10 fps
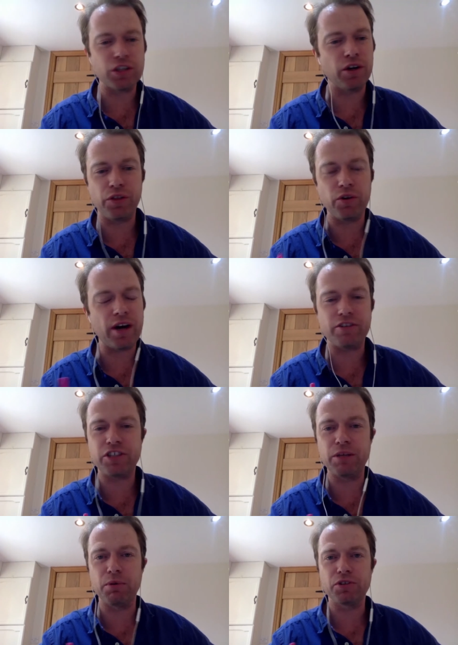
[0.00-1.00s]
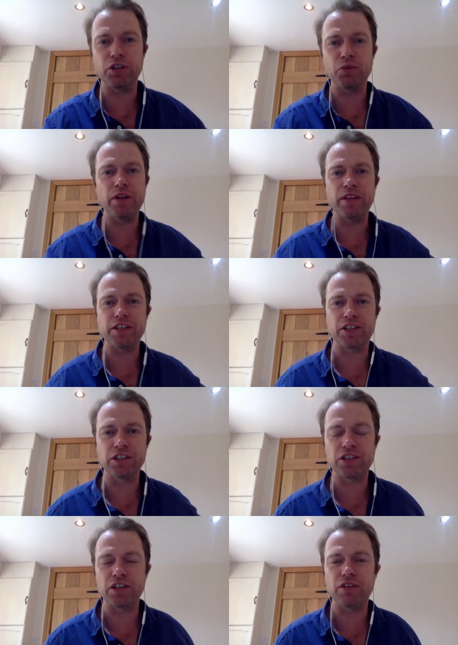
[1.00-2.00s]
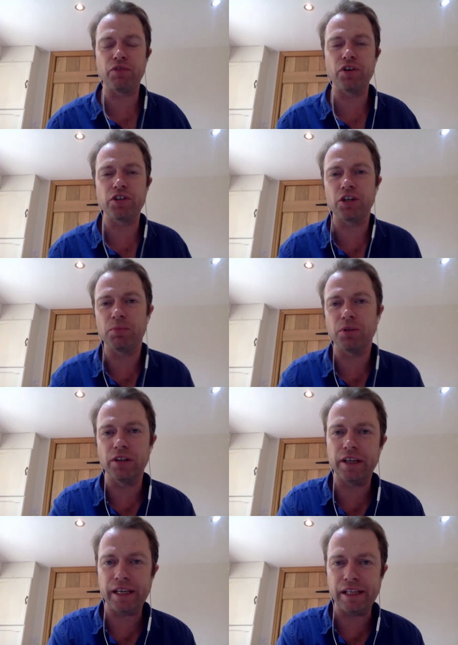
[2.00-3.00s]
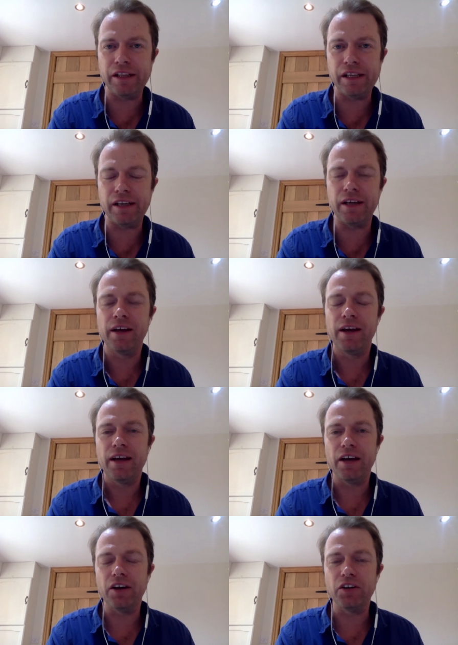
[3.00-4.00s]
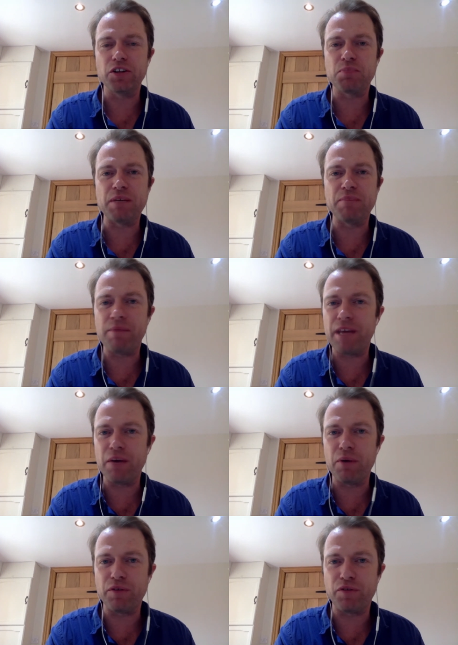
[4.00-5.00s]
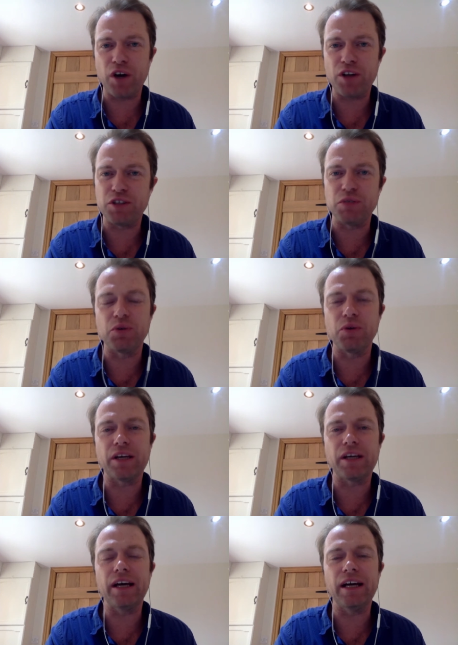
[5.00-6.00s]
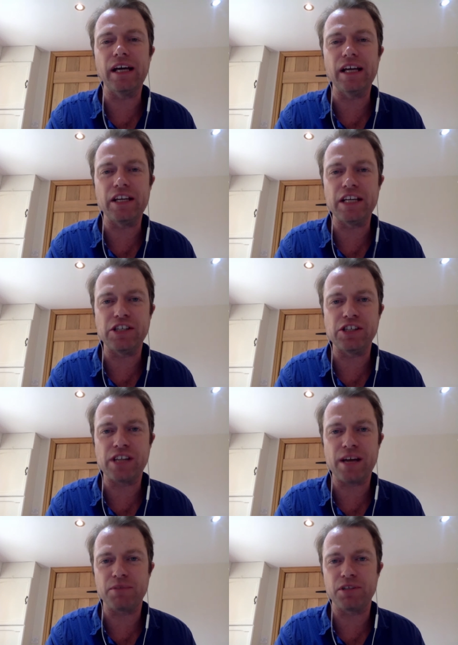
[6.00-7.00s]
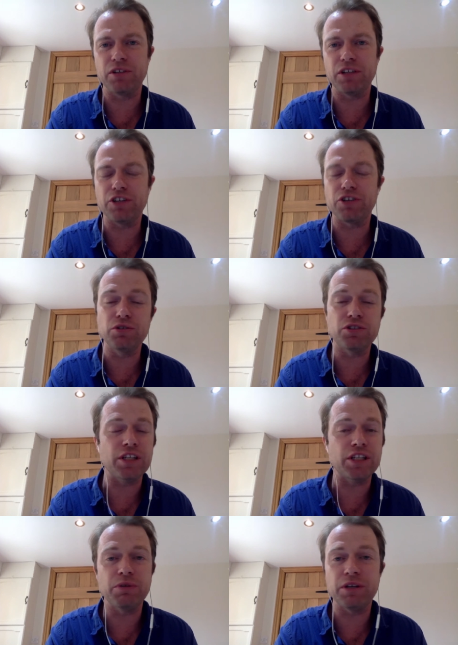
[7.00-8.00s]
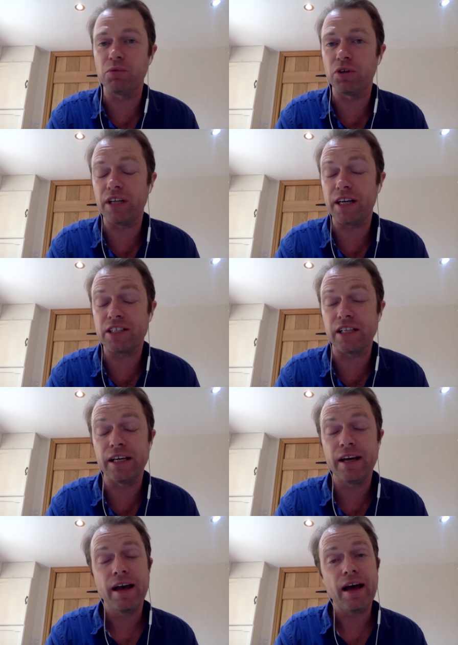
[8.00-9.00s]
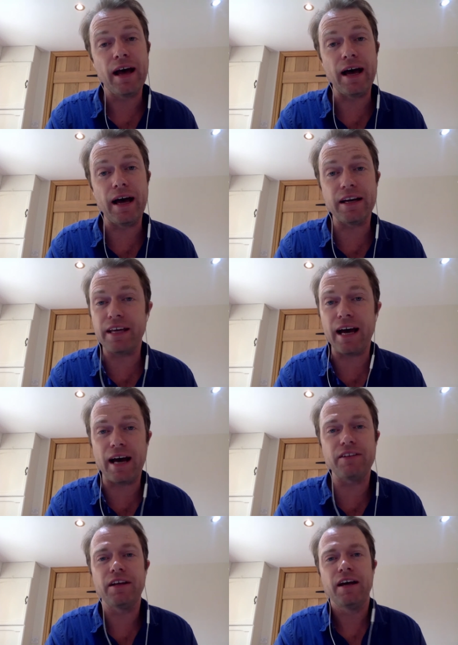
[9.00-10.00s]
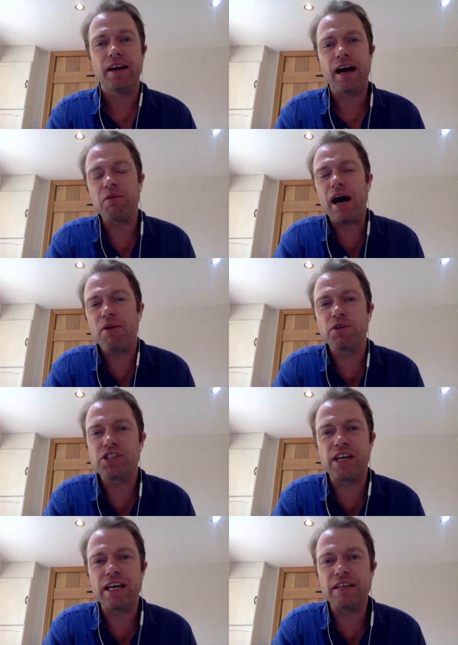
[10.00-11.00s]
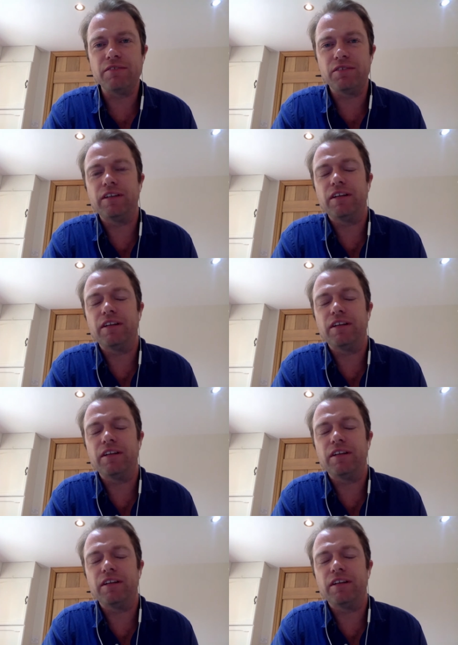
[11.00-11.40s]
to go. I thought Arecibo was going to win this because the, first couple uh, in the uh, uh, on the speed map there went far too quick, uh, and he just absolutely cruised into it and won nicely. Uh, yeah, I, I, I would say